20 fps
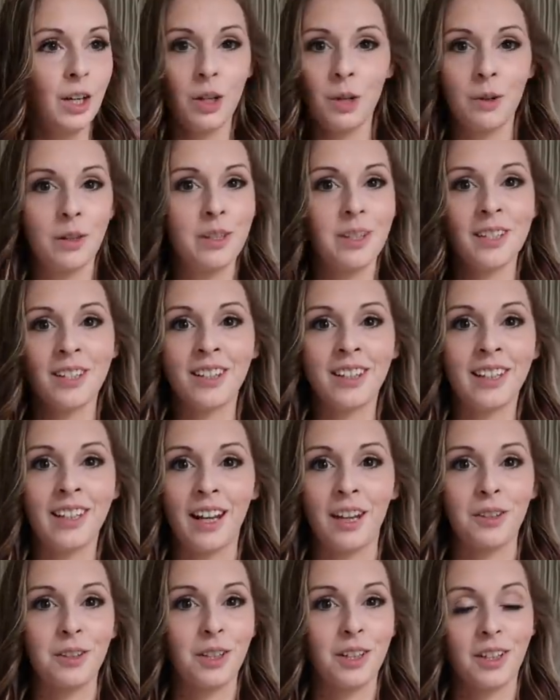who wants to clean
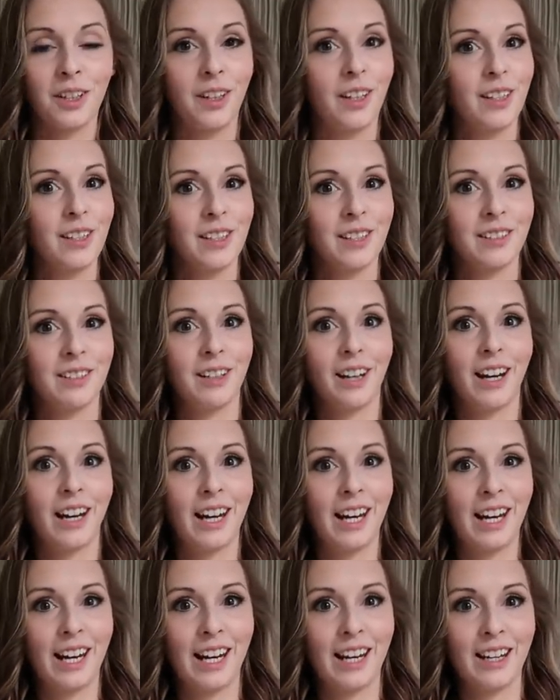out their closet,
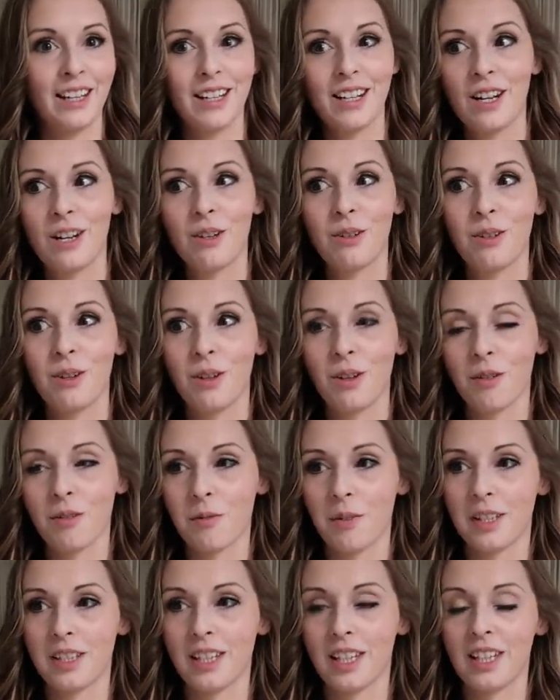right? And who knows
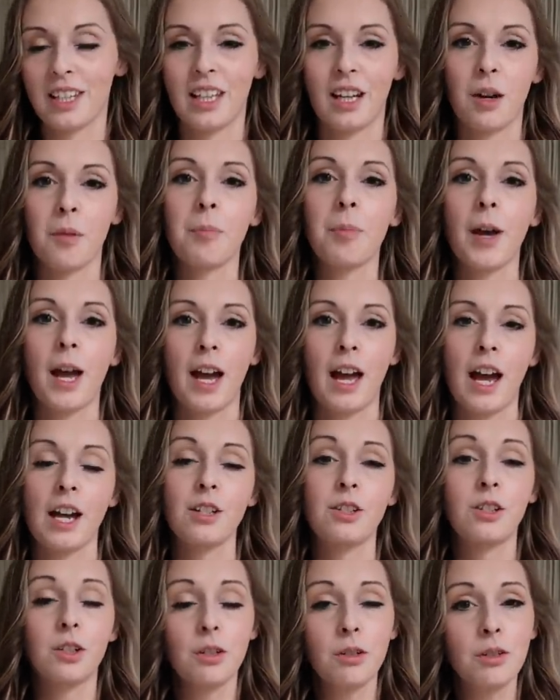what's in there. But I
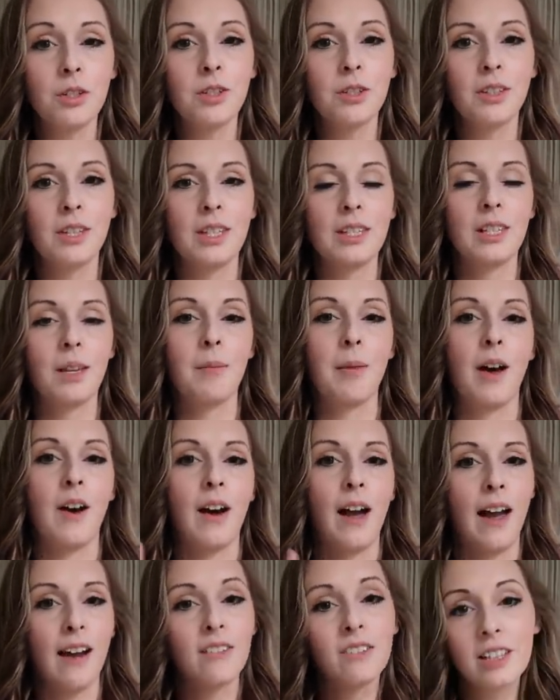do do this
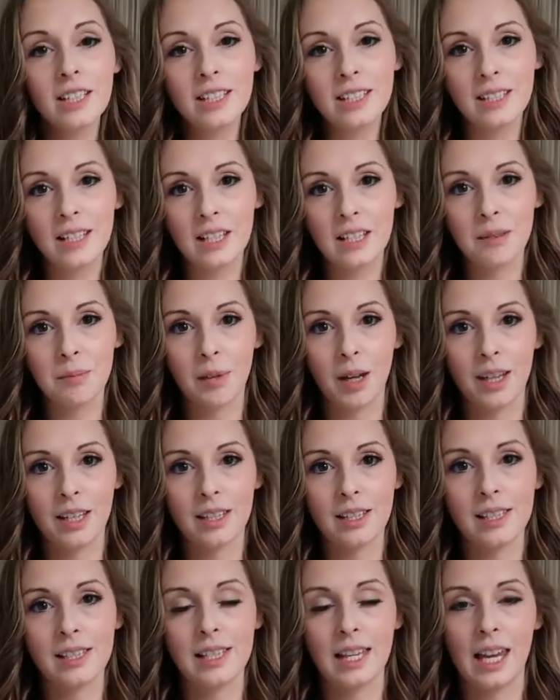about every six
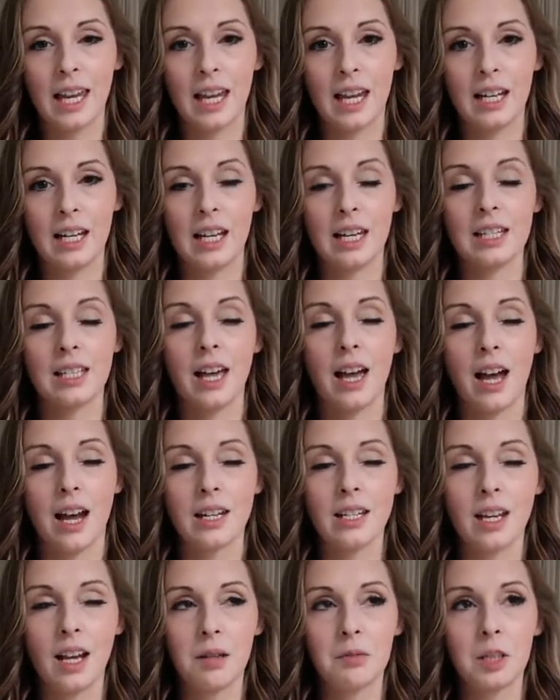months and it's high
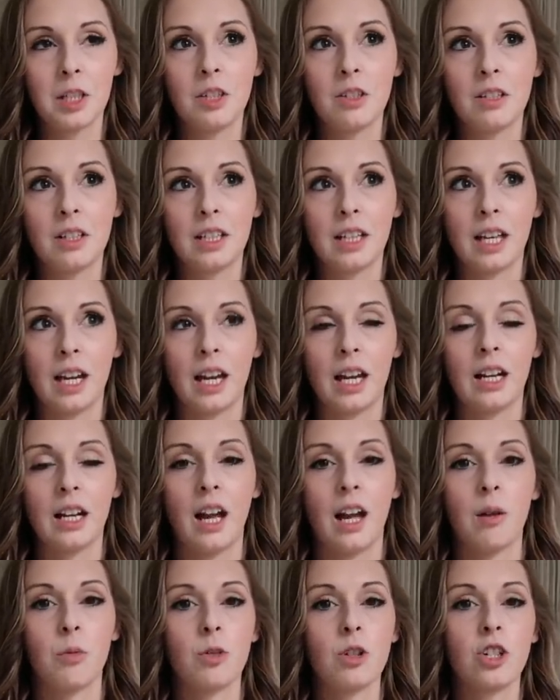time I do it again.
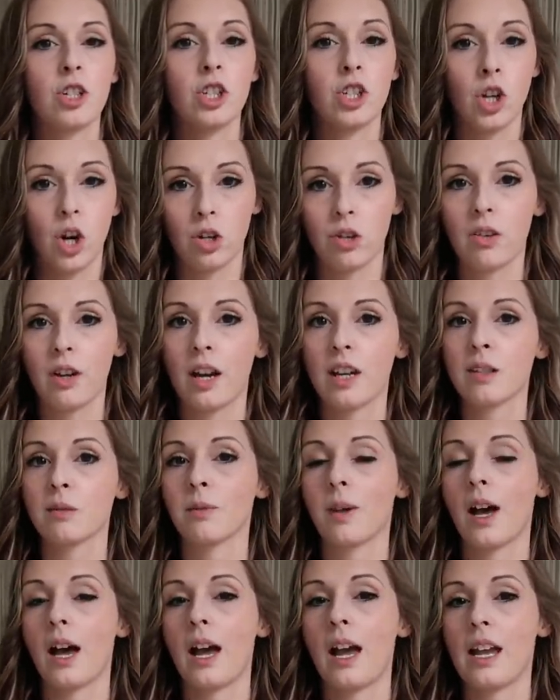I will show you guys
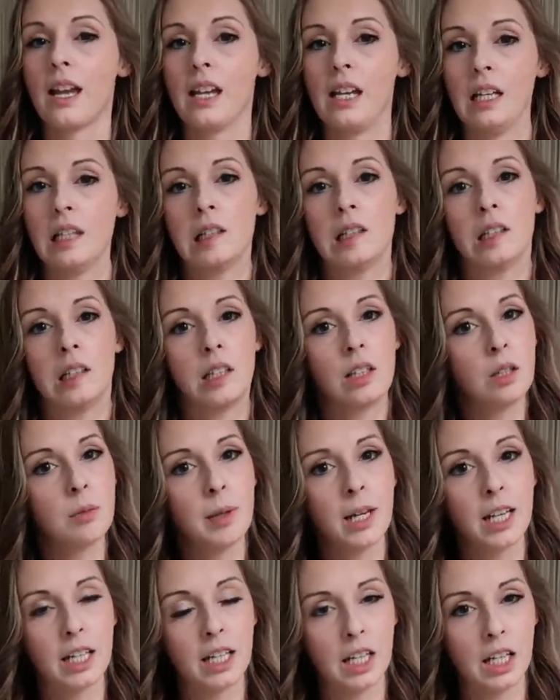why in a little
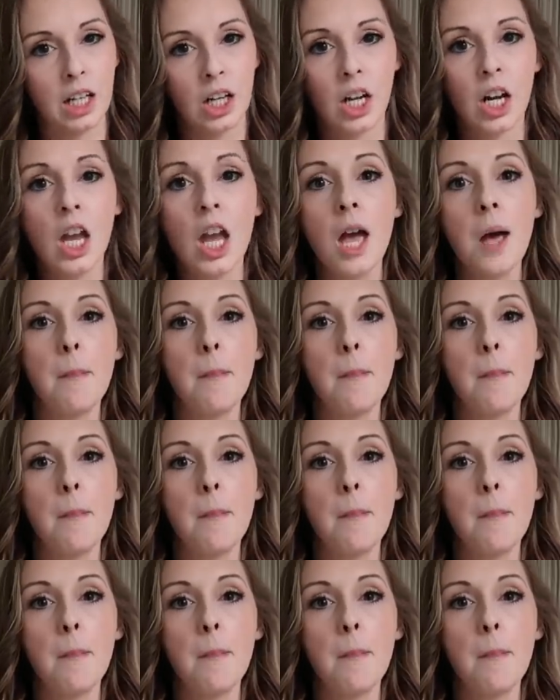bit here.